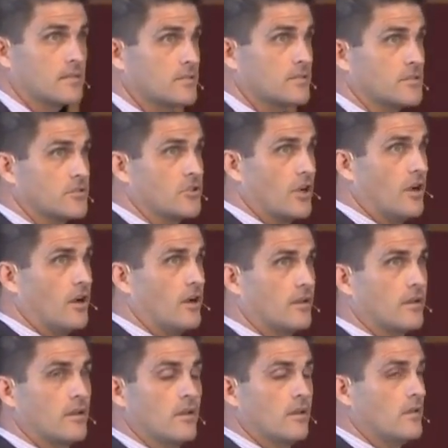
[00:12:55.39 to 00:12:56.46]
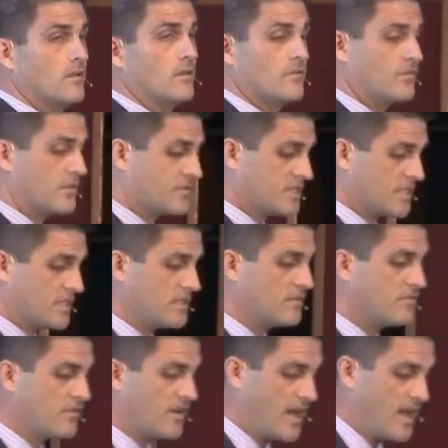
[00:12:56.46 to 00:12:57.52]
This is John
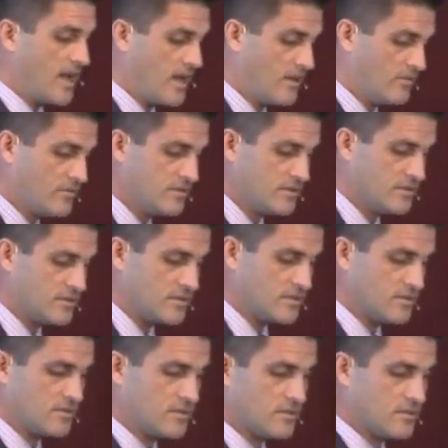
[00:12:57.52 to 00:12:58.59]
15 5. He says,